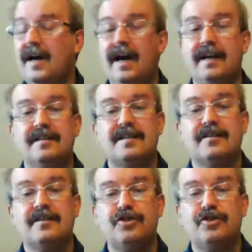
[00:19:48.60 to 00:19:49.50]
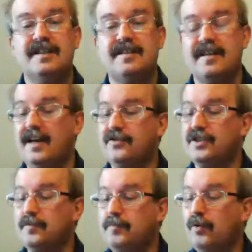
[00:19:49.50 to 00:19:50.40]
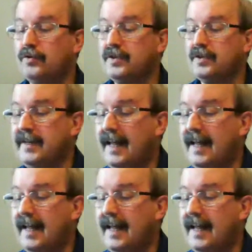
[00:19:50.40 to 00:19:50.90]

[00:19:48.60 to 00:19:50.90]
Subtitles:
and she is there to support them